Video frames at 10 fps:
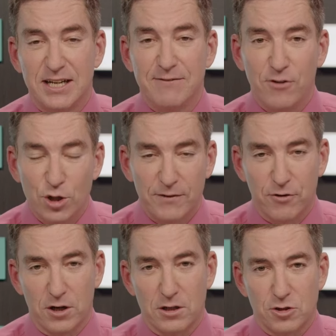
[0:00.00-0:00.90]
said he voted
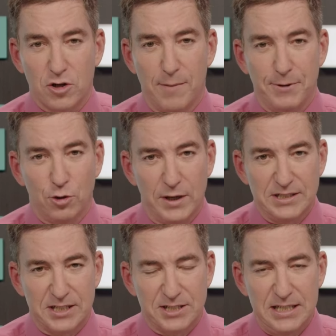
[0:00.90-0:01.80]
for Trump in
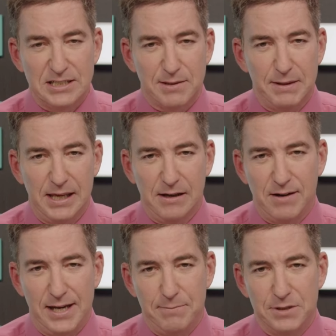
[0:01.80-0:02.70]
twenty sixteen, something he
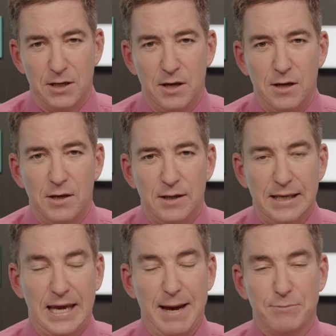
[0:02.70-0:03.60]
claimed
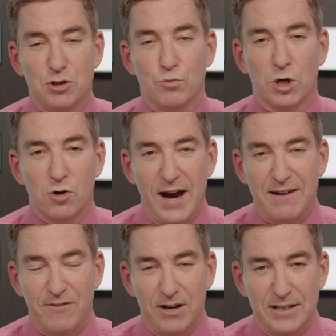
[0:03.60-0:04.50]
he came to
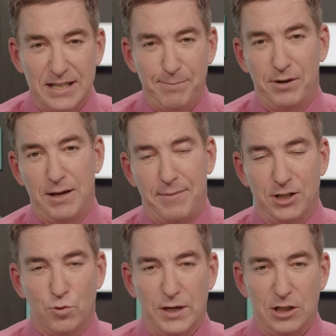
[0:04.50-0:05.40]
regret very deeply, and
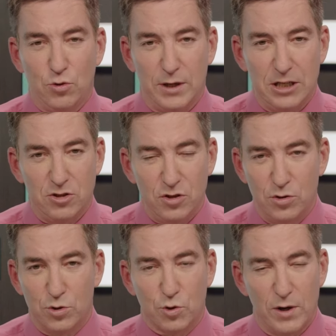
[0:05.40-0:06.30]
by twenty
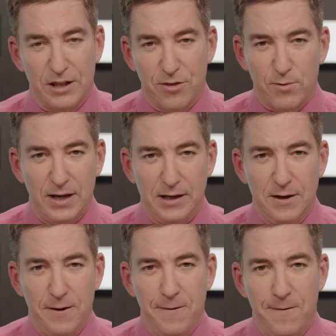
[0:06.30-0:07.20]
twenty-two or twenty-three,